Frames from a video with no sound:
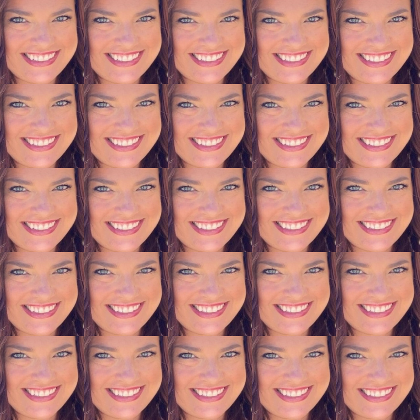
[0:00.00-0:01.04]

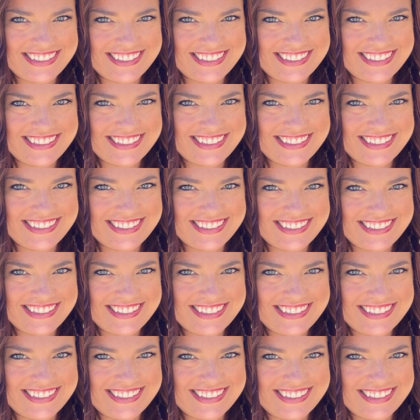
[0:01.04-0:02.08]

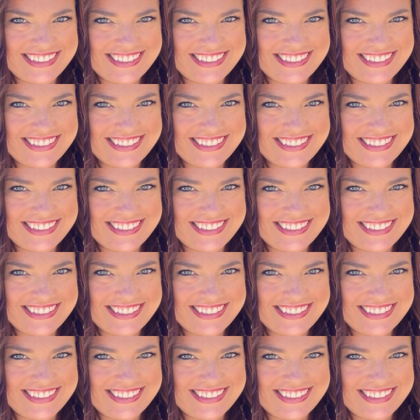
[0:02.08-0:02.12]
(no one is talking)